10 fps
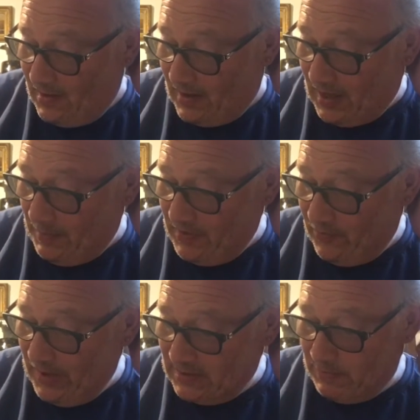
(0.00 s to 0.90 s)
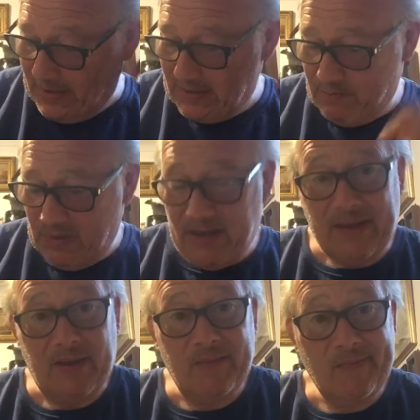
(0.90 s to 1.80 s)
A couple of weeks pass by.
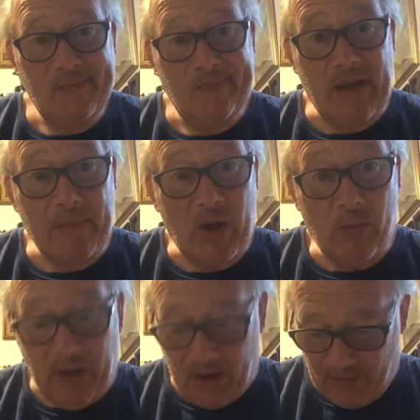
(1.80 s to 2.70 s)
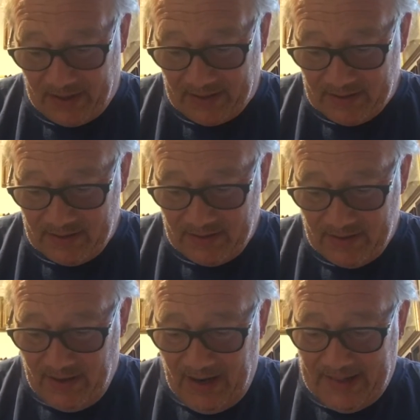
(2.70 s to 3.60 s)
My mobile rings.
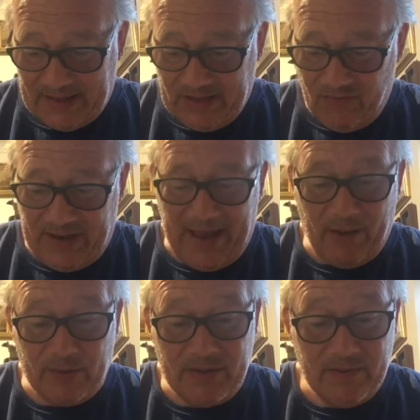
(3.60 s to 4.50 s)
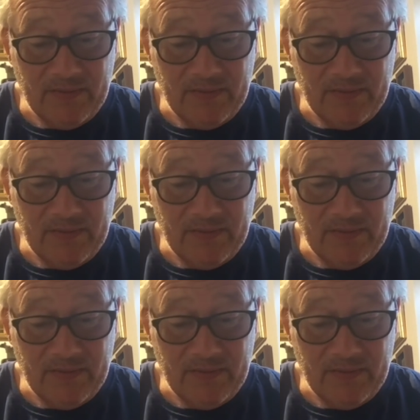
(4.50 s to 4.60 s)
I let it ring out.